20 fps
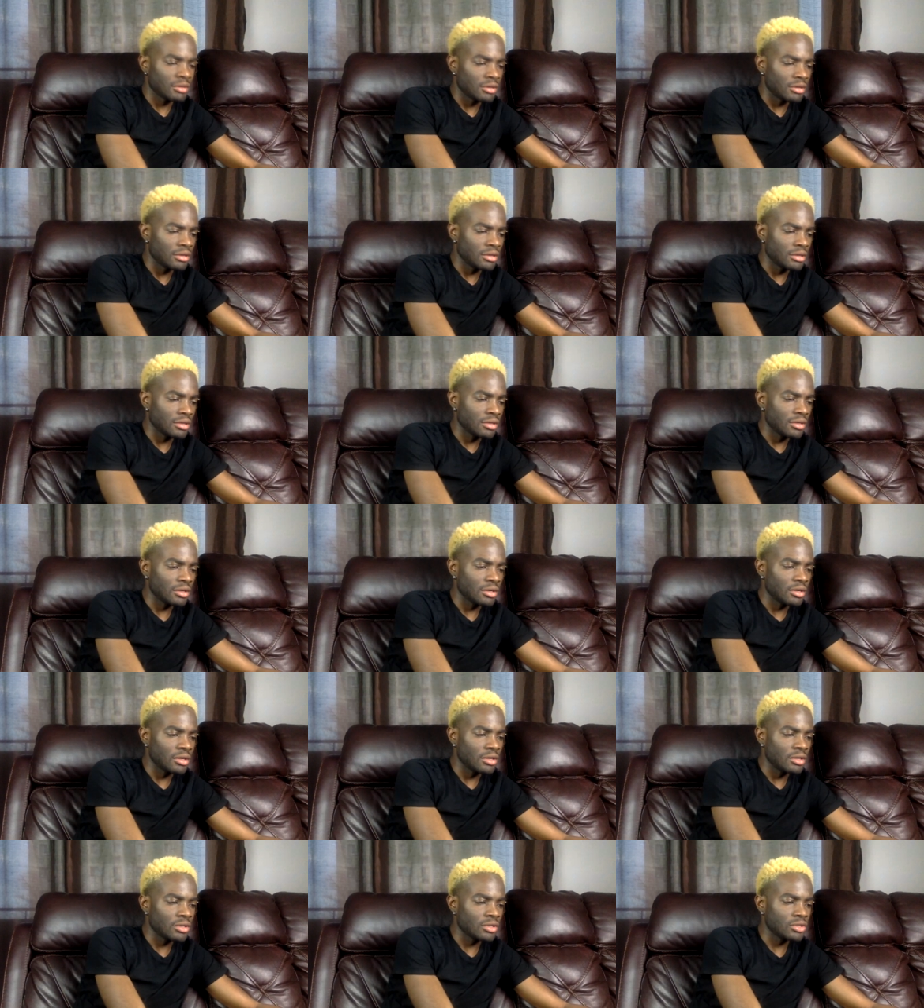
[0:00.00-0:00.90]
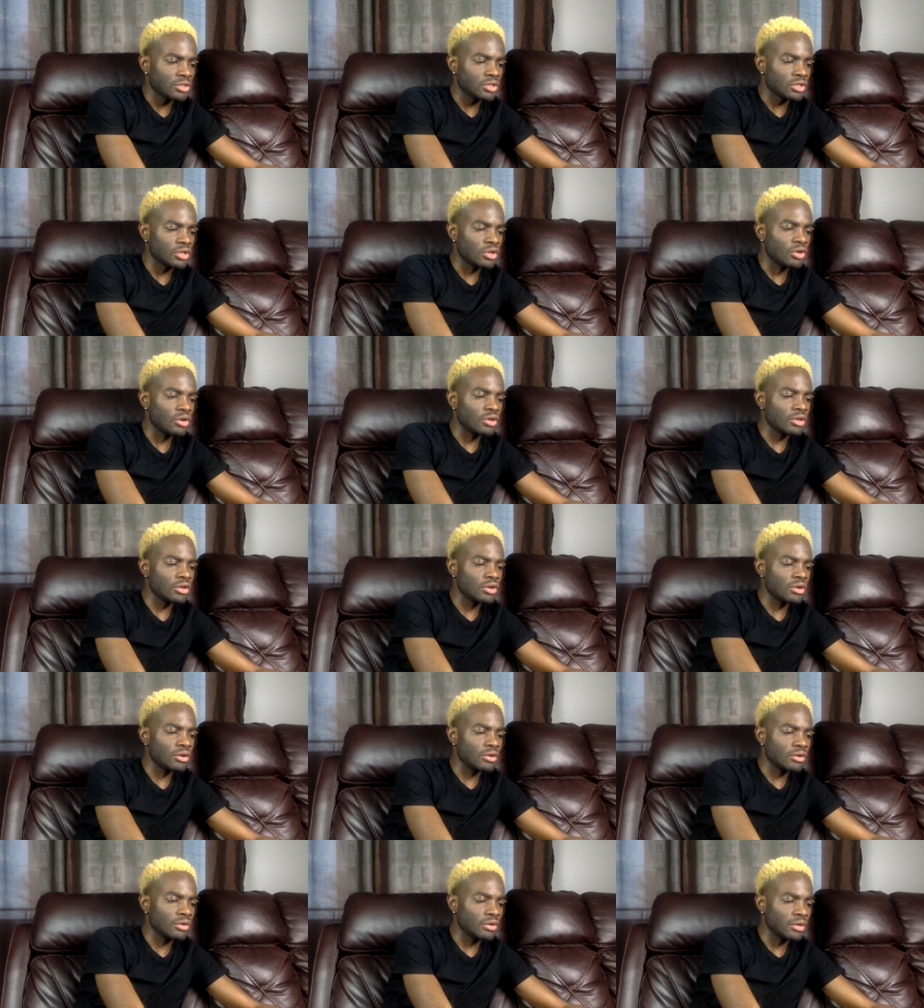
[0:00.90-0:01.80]
Have one more so don't
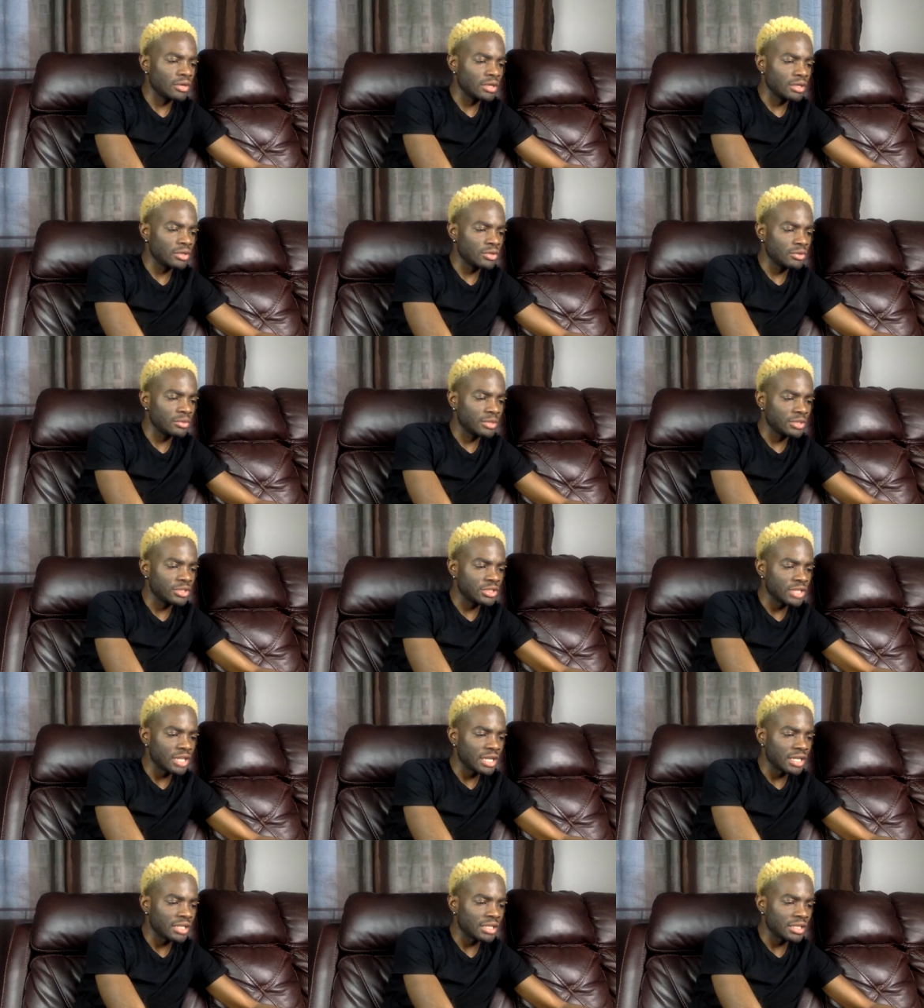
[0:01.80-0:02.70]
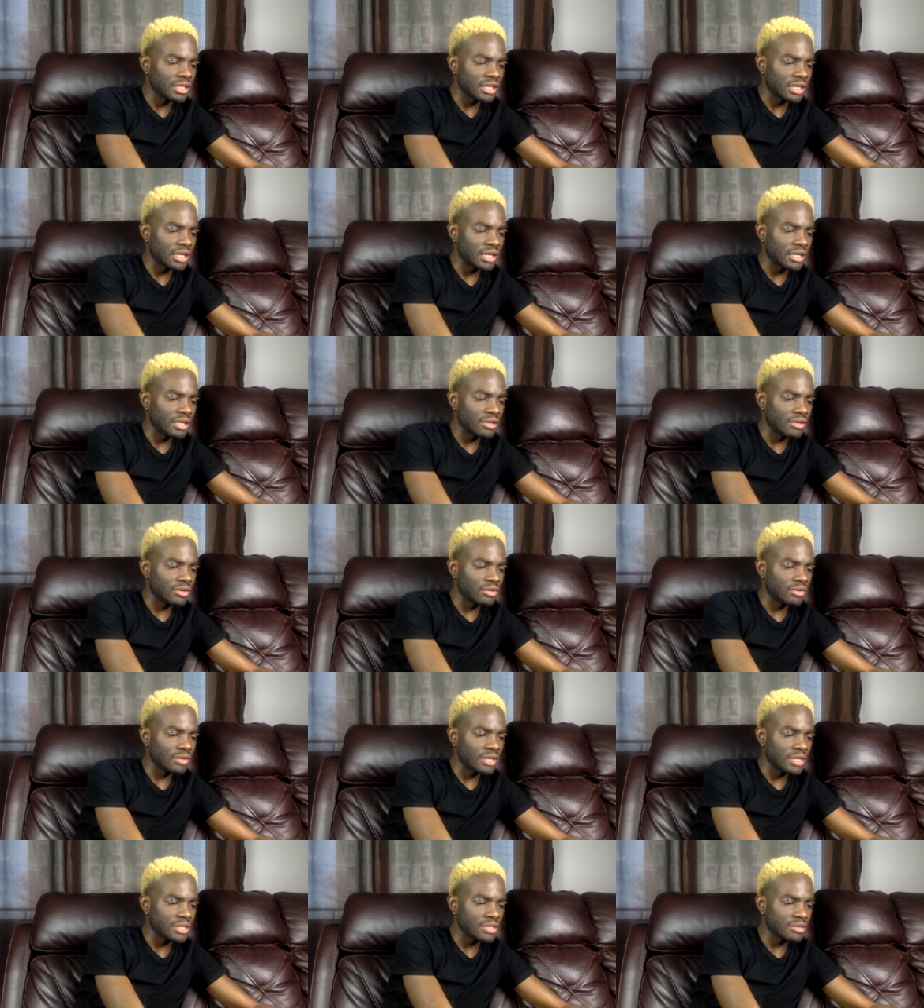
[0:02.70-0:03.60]
don't don't eat too much chocolate, cause you don't
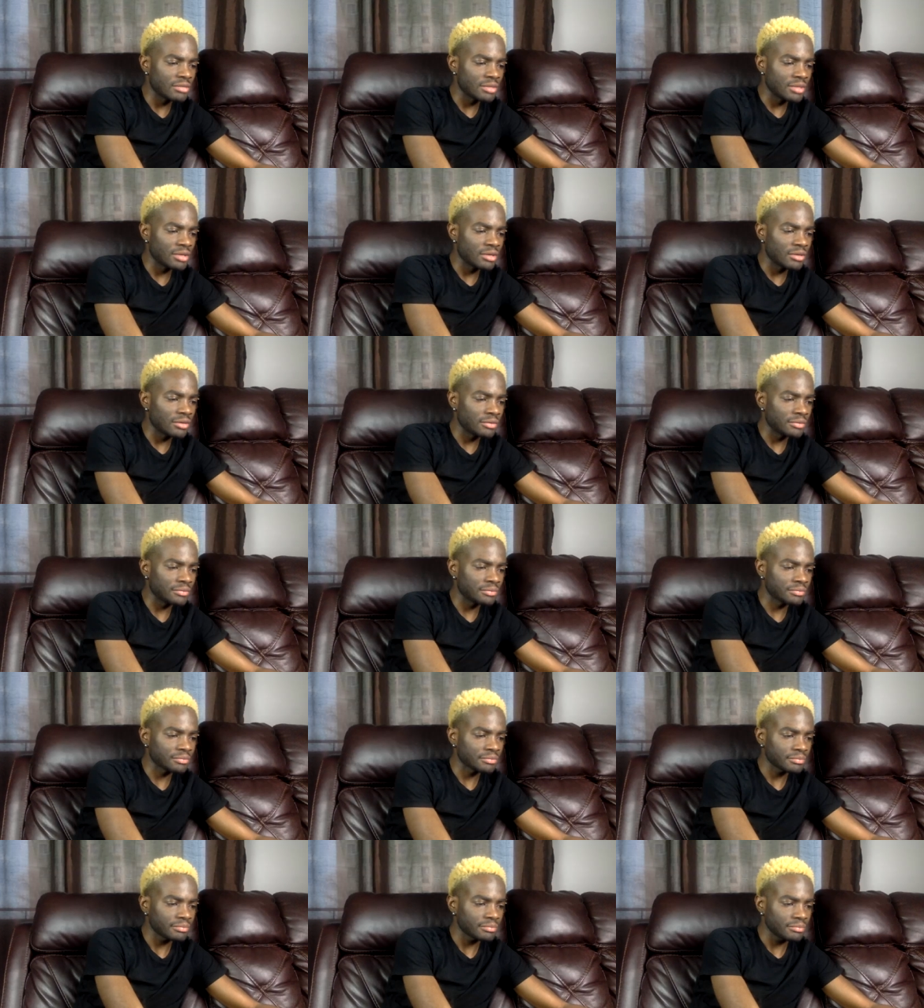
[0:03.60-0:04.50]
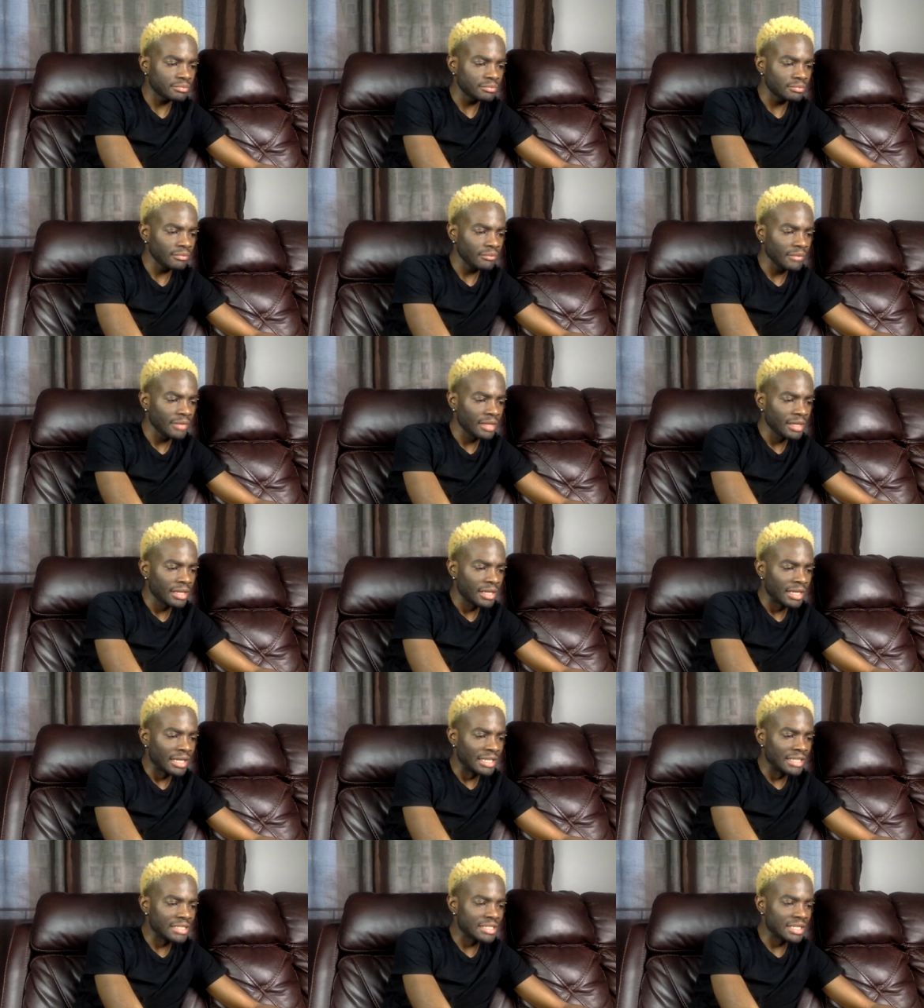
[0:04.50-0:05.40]
know that's something go. goes.
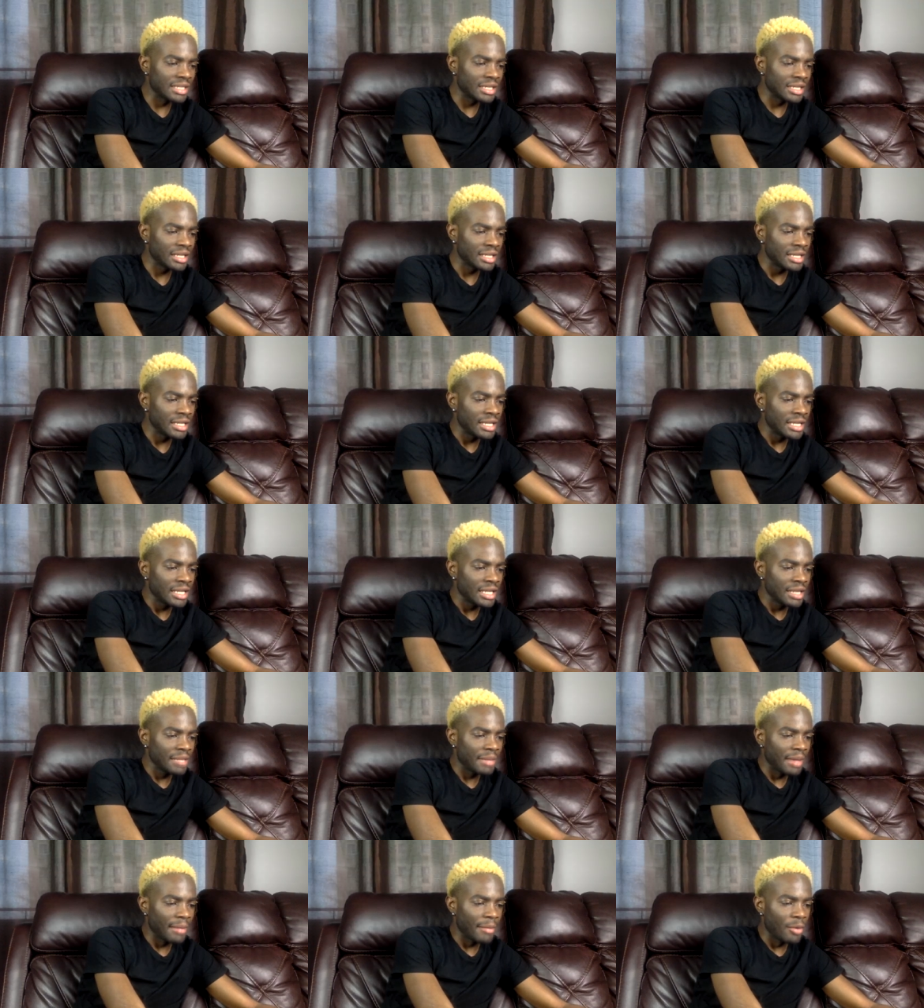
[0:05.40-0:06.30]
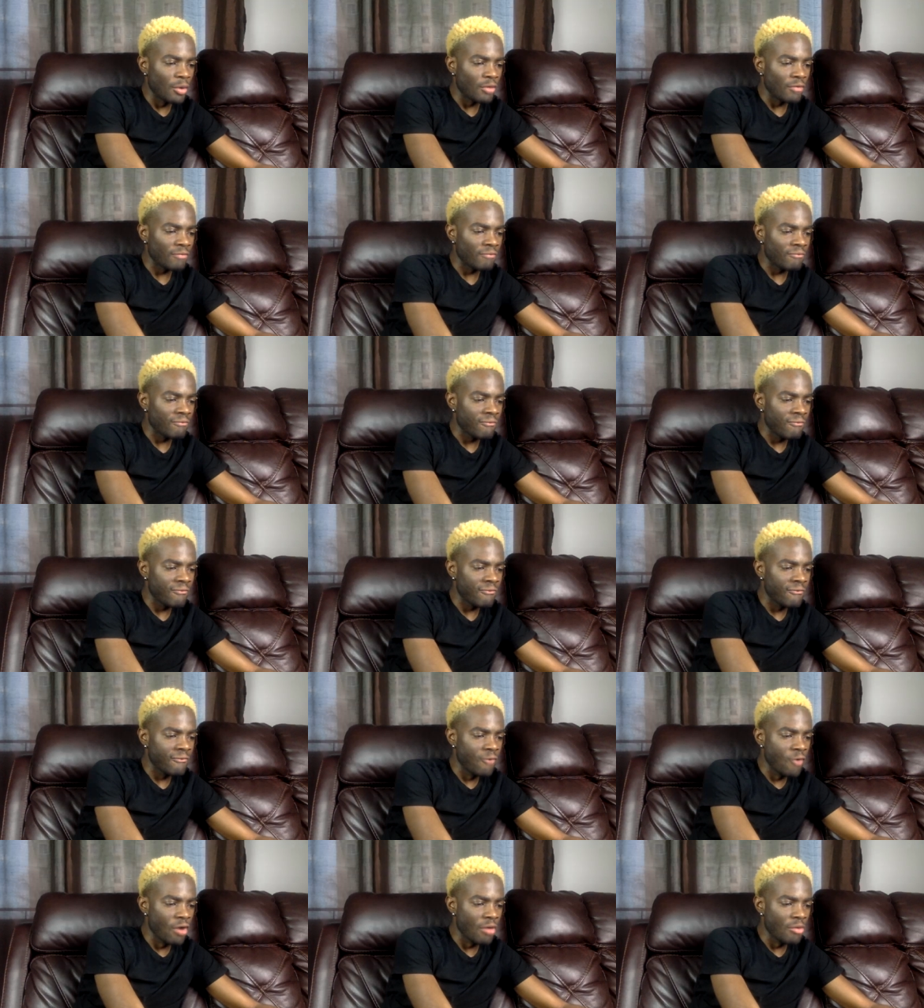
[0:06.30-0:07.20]
Alisa, yeah. give me about
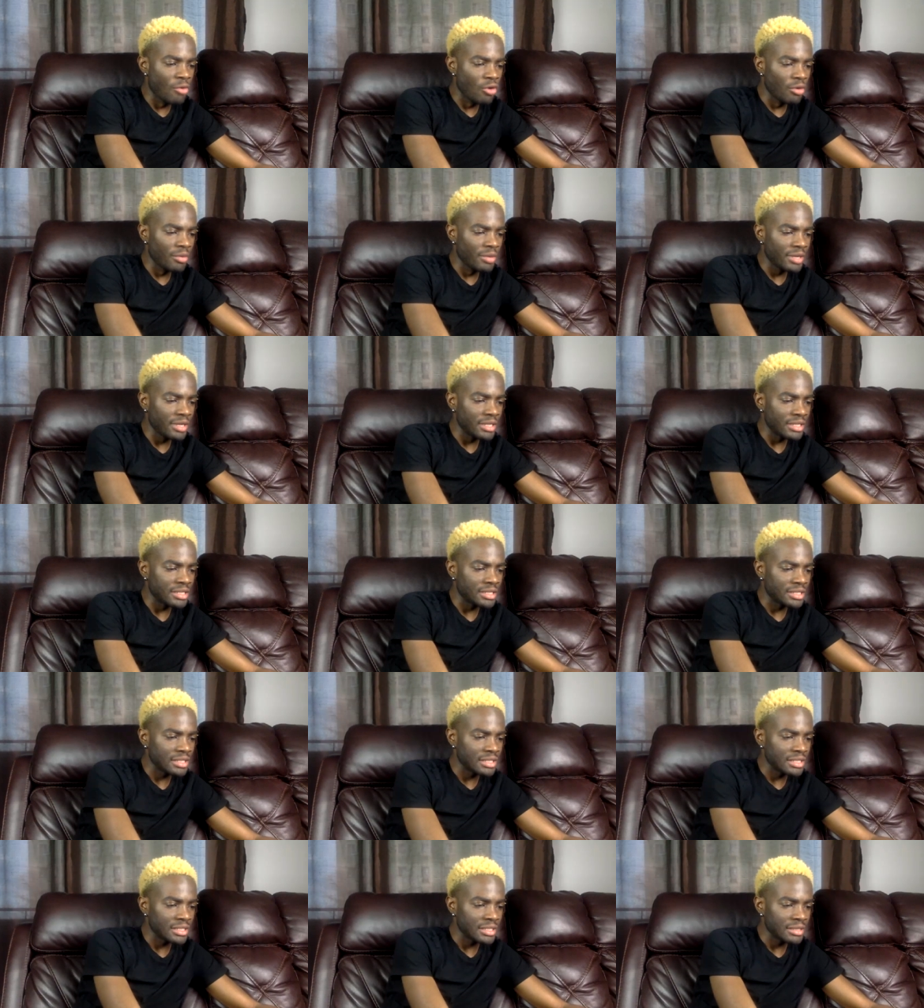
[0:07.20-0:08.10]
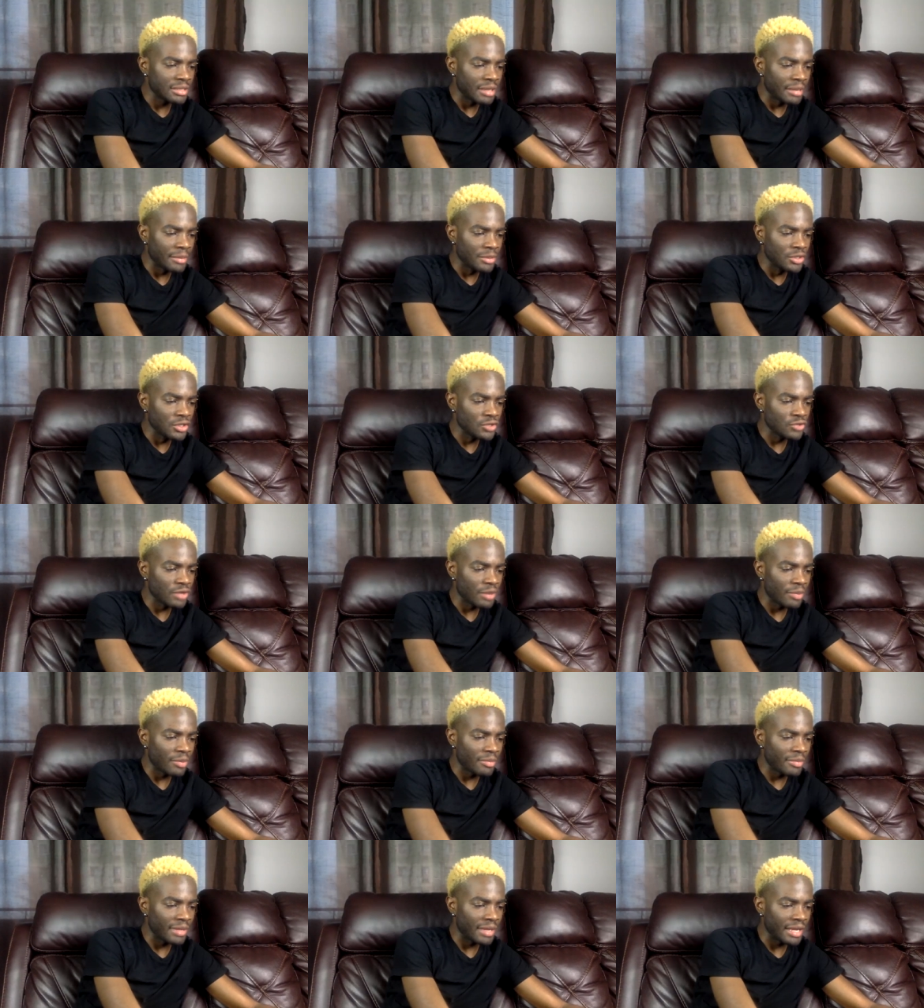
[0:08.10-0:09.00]
four more minutes. Let me just wrap
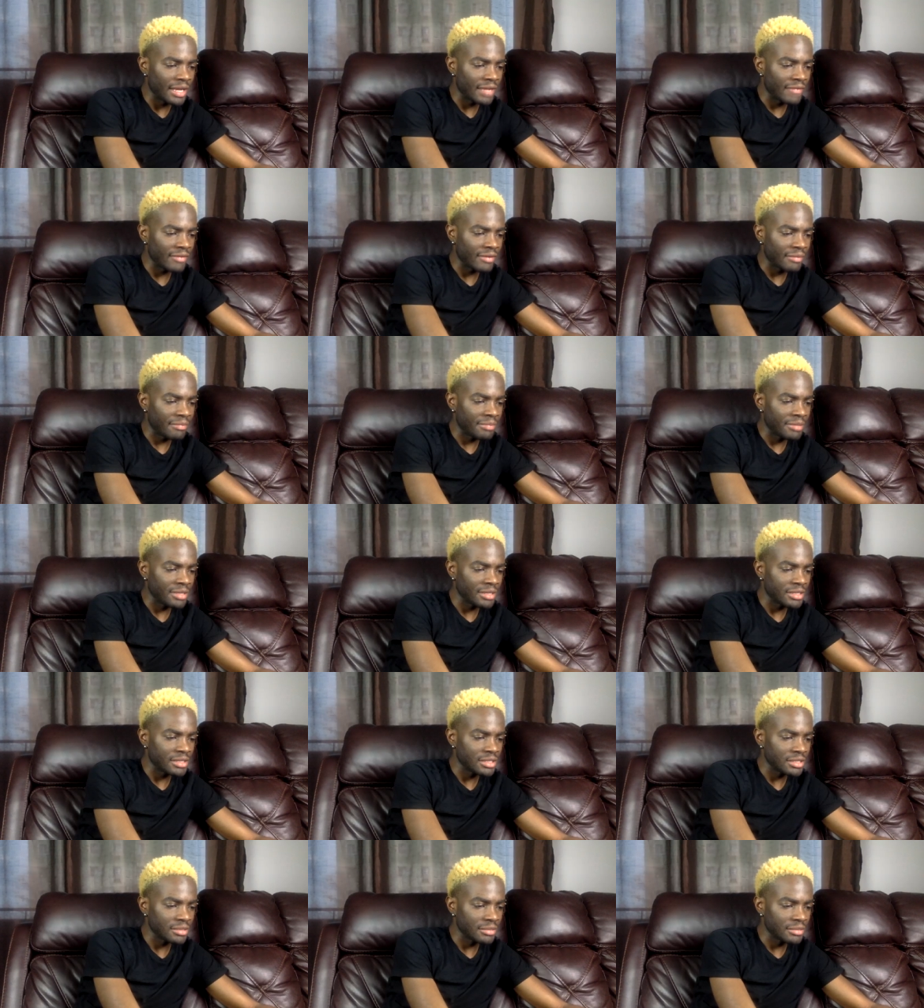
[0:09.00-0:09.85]
up my life, eh, please.